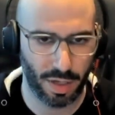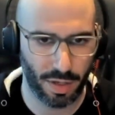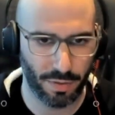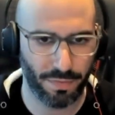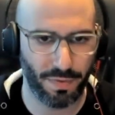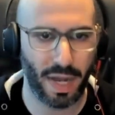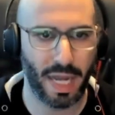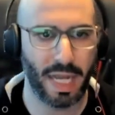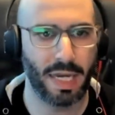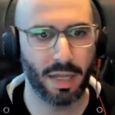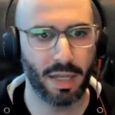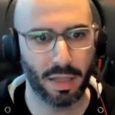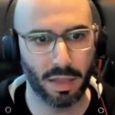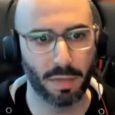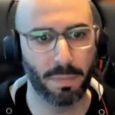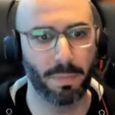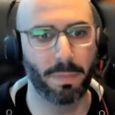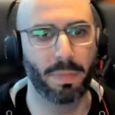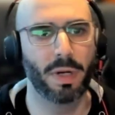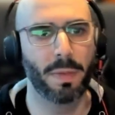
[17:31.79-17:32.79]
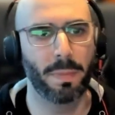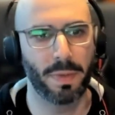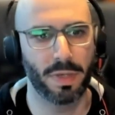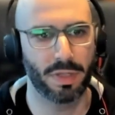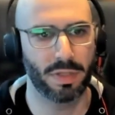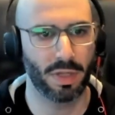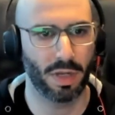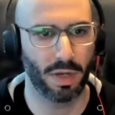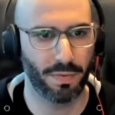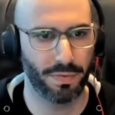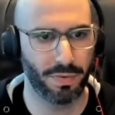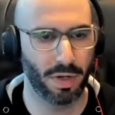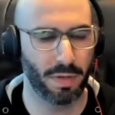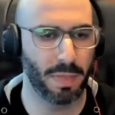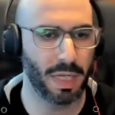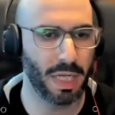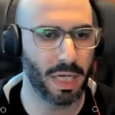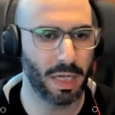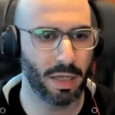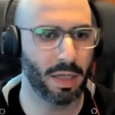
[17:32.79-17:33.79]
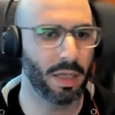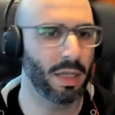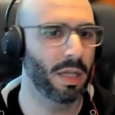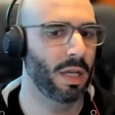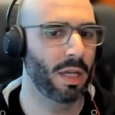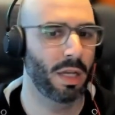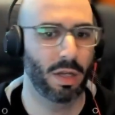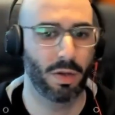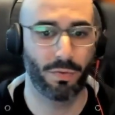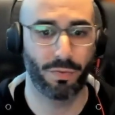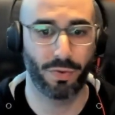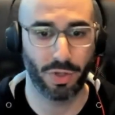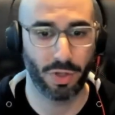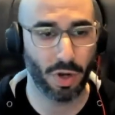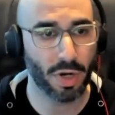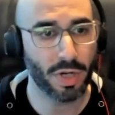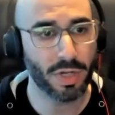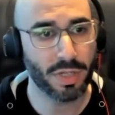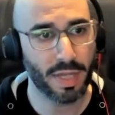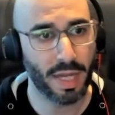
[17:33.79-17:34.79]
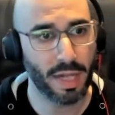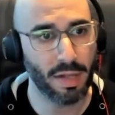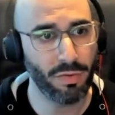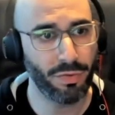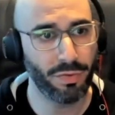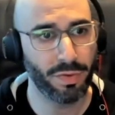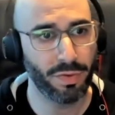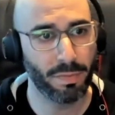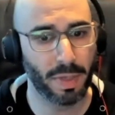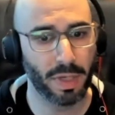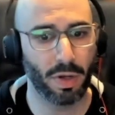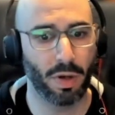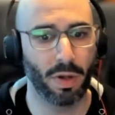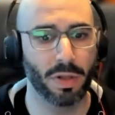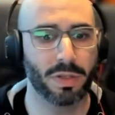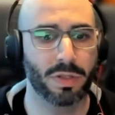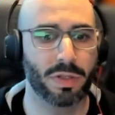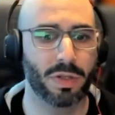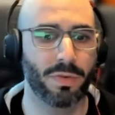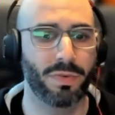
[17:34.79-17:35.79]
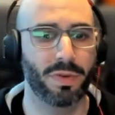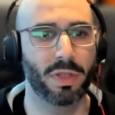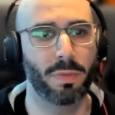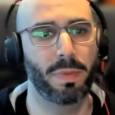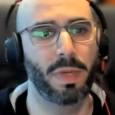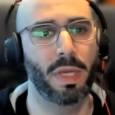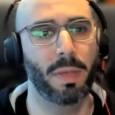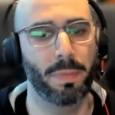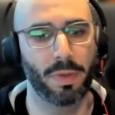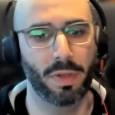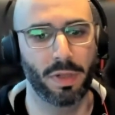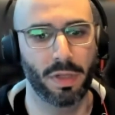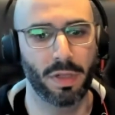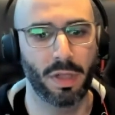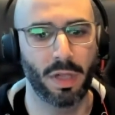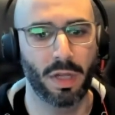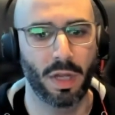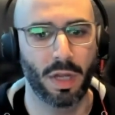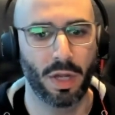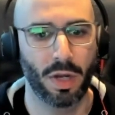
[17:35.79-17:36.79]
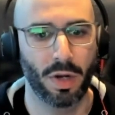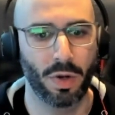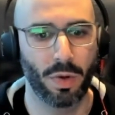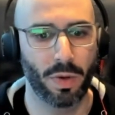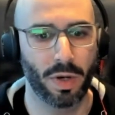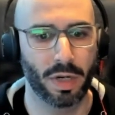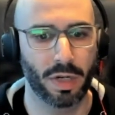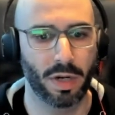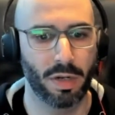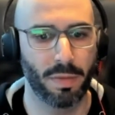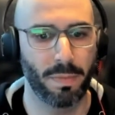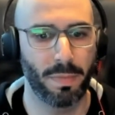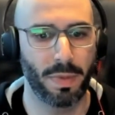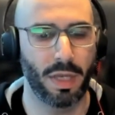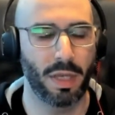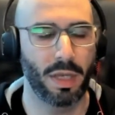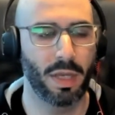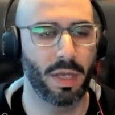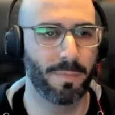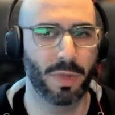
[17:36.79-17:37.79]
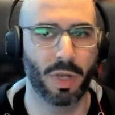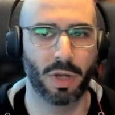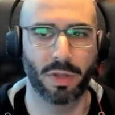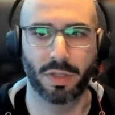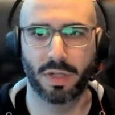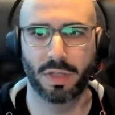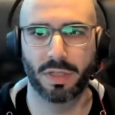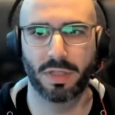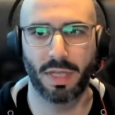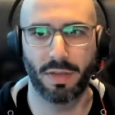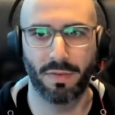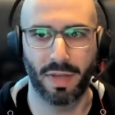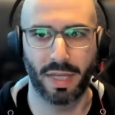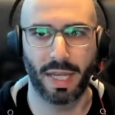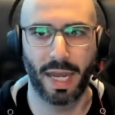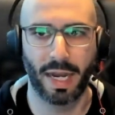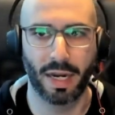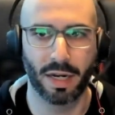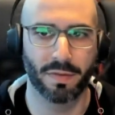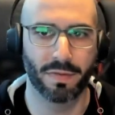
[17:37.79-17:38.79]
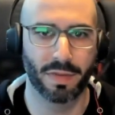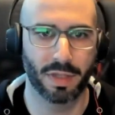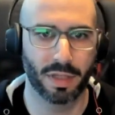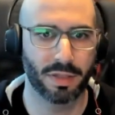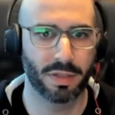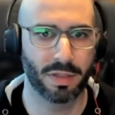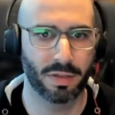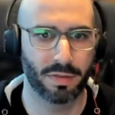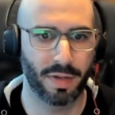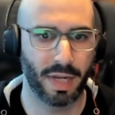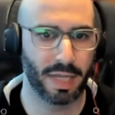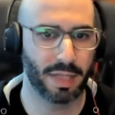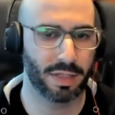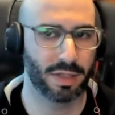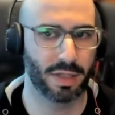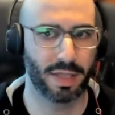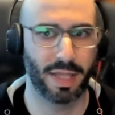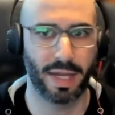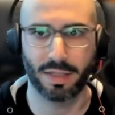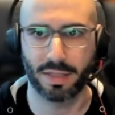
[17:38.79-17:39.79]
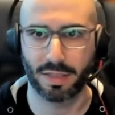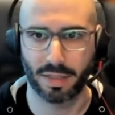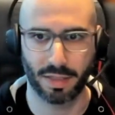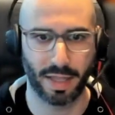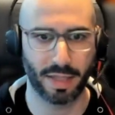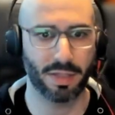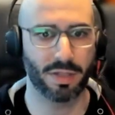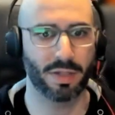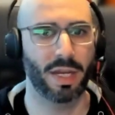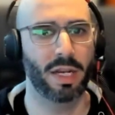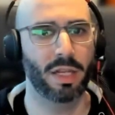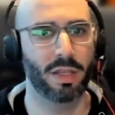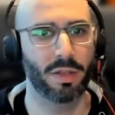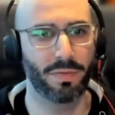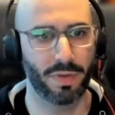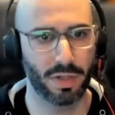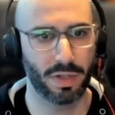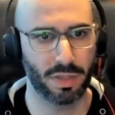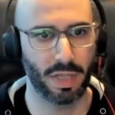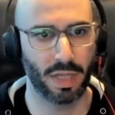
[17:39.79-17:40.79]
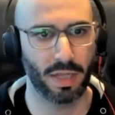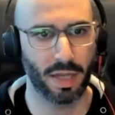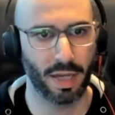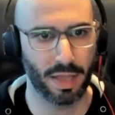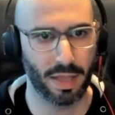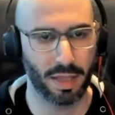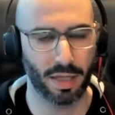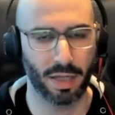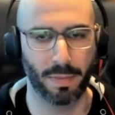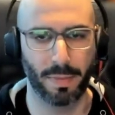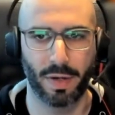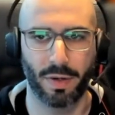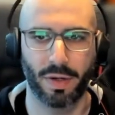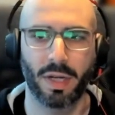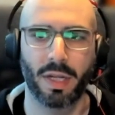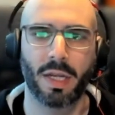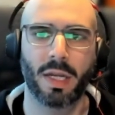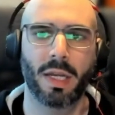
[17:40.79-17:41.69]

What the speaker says: defining the purpose of your meeting for yourself, but also for the people who are going to be on the receiving end of this, right? So that's kind of the first thing I think about.